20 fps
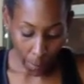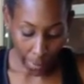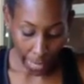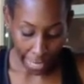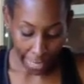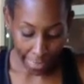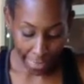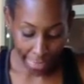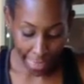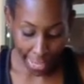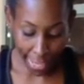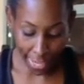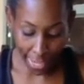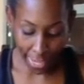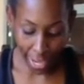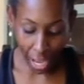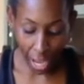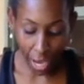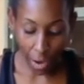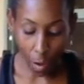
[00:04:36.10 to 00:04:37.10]
And then
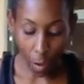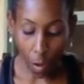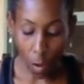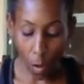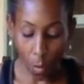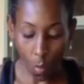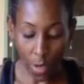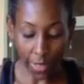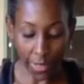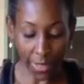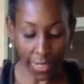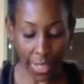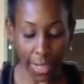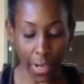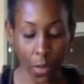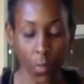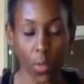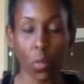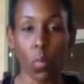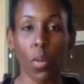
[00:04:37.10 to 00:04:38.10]
I always
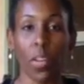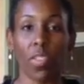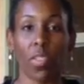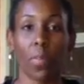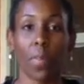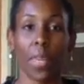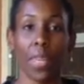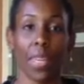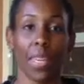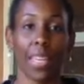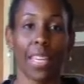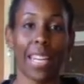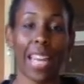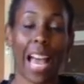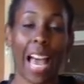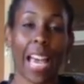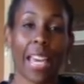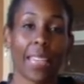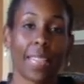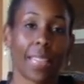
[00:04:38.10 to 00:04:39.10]
carry with me an
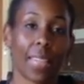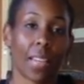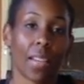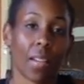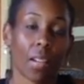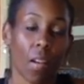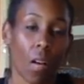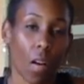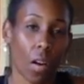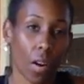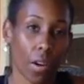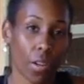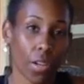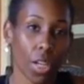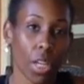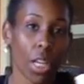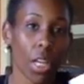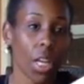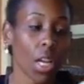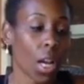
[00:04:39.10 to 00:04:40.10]
ICE card.
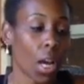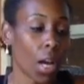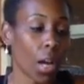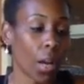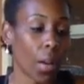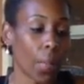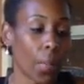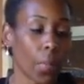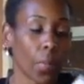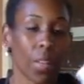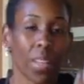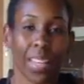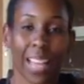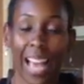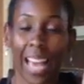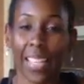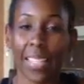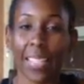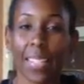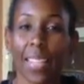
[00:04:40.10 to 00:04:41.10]

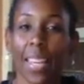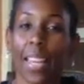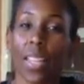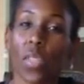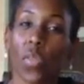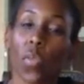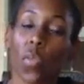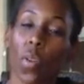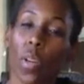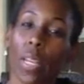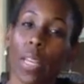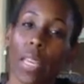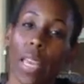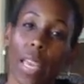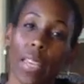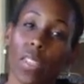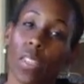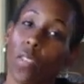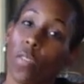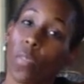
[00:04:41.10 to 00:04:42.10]
ICE stands for in
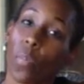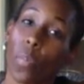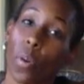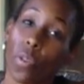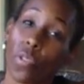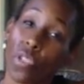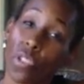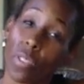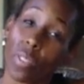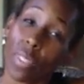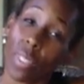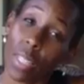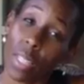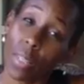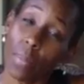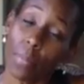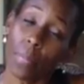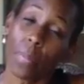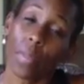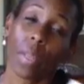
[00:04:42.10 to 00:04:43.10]
case of
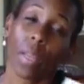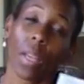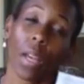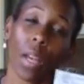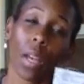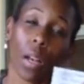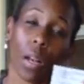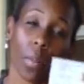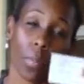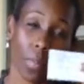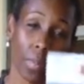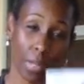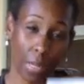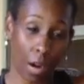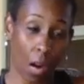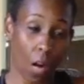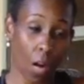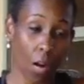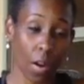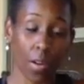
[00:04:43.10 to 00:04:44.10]
emergency.
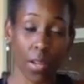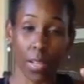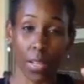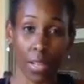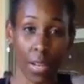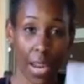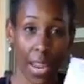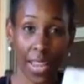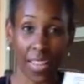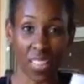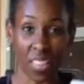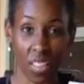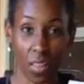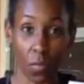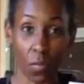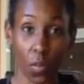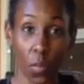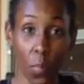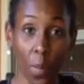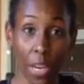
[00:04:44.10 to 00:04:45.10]
card, and it has
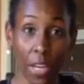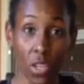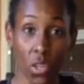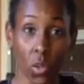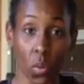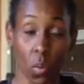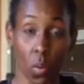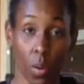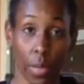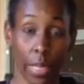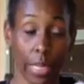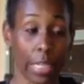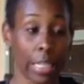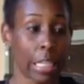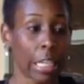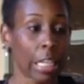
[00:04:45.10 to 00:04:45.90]
information on it.